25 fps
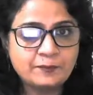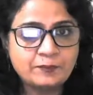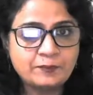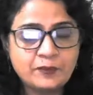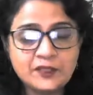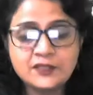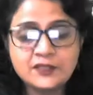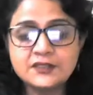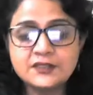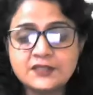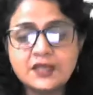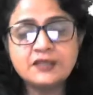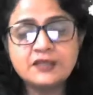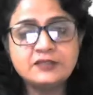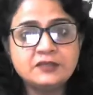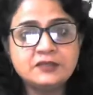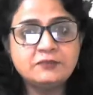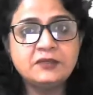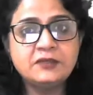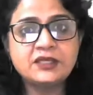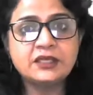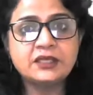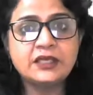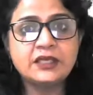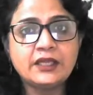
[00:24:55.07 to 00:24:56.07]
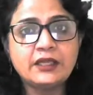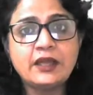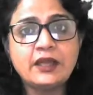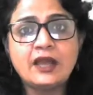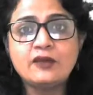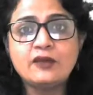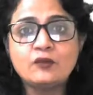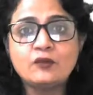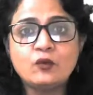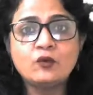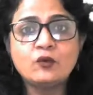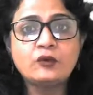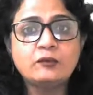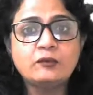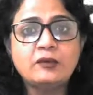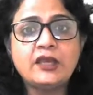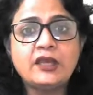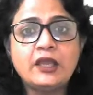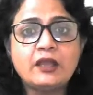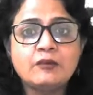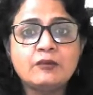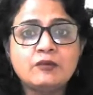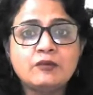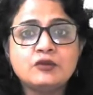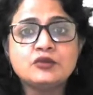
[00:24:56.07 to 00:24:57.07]
because ultimately I won't be
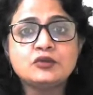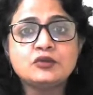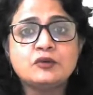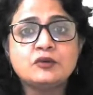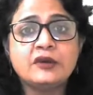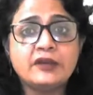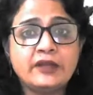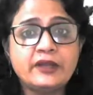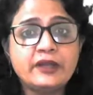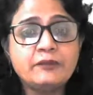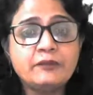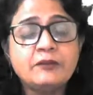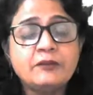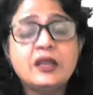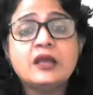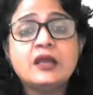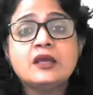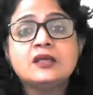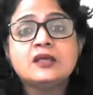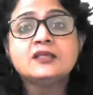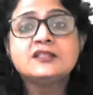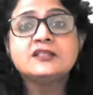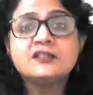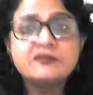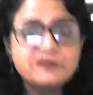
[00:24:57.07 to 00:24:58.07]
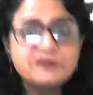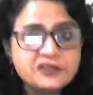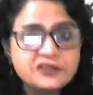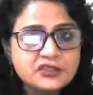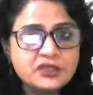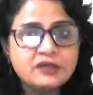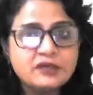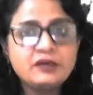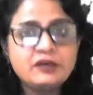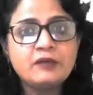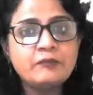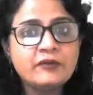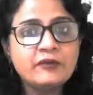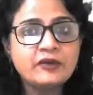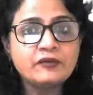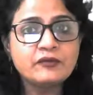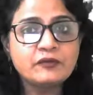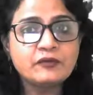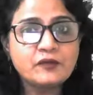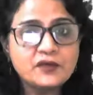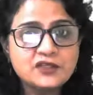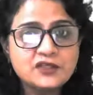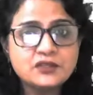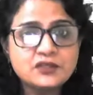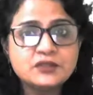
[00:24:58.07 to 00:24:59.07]
able to attempt sufficient number of
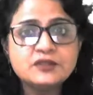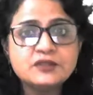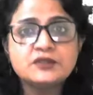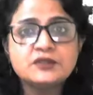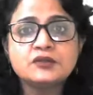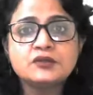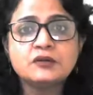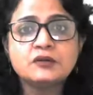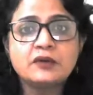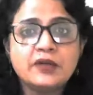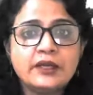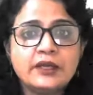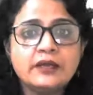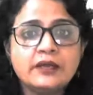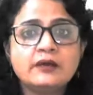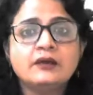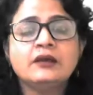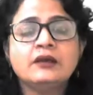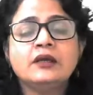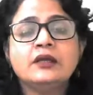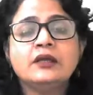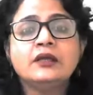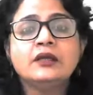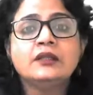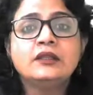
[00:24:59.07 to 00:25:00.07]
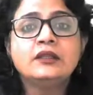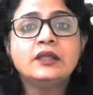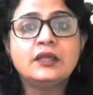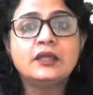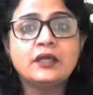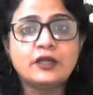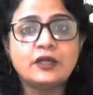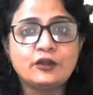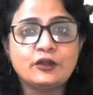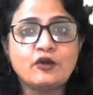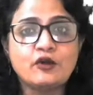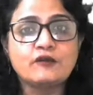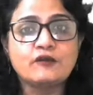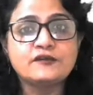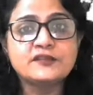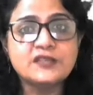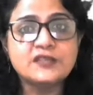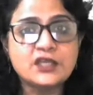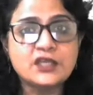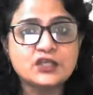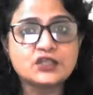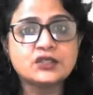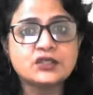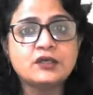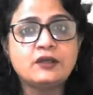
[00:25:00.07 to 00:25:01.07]
questions to clear the cutoff,
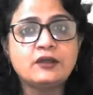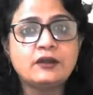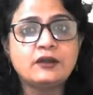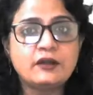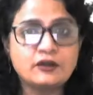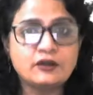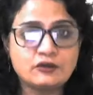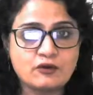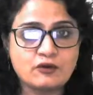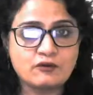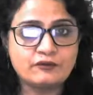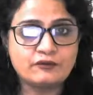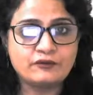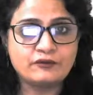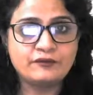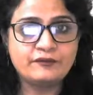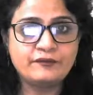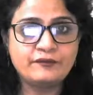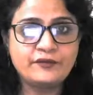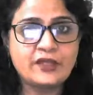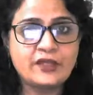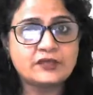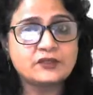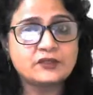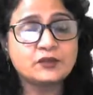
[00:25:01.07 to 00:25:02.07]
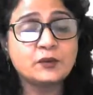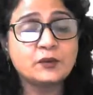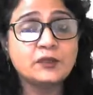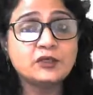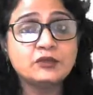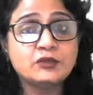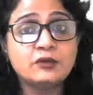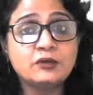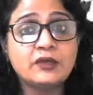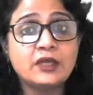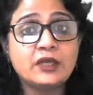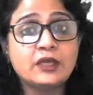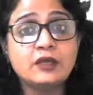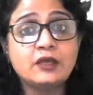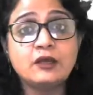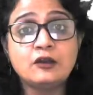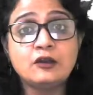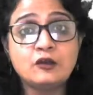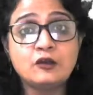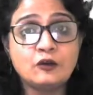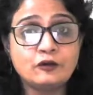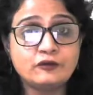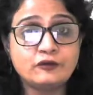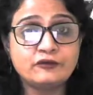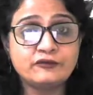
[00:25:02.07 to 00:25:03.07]
sectional cutoff. That is going to kill a
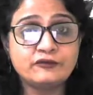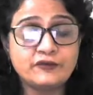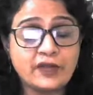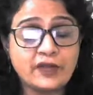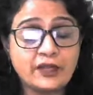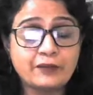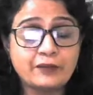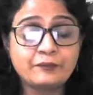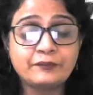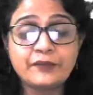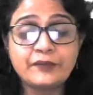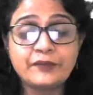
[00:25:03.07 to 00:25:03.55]
lot of time.